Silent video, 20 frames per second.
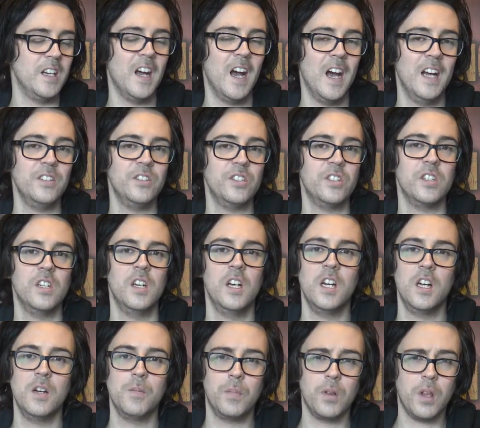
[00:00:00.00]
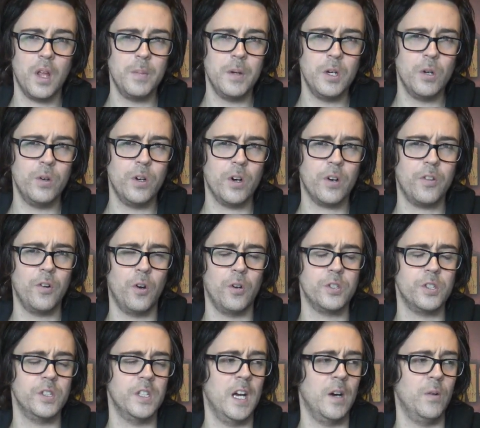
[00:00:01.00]
enhanced. But let me know your
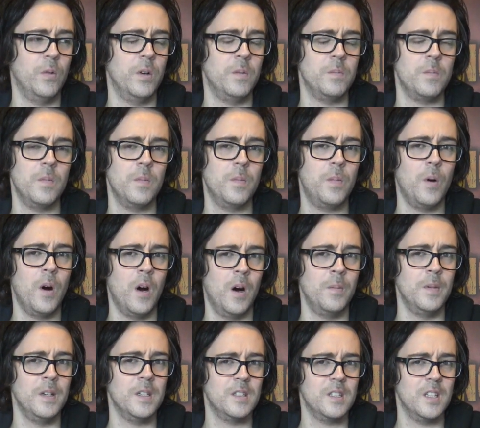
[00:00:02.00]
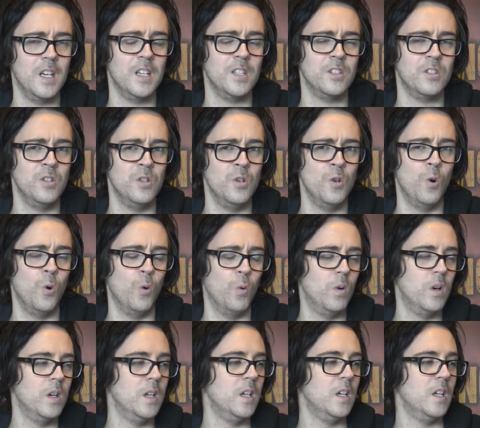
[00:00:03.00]
thoughts on that one. Part of me says no.
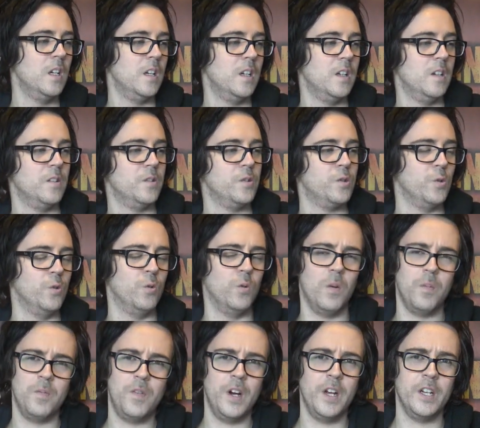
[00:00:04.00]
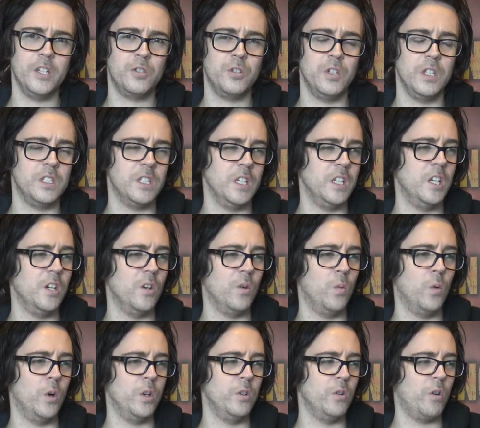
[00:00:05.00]
So I'm very intrigued to hear
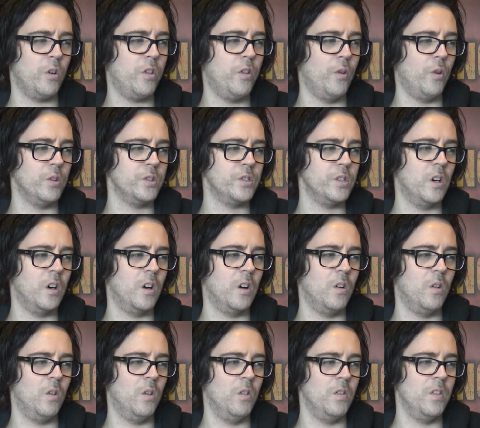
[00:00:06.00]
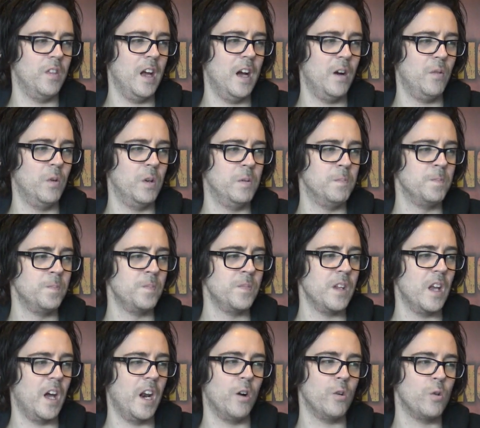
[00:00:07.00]
what your thoughts are on that one,
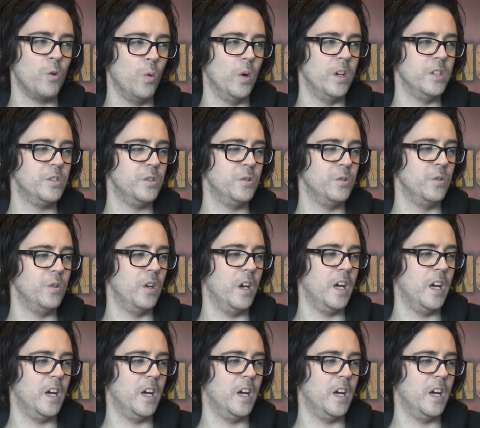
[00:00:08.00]
and I'll go into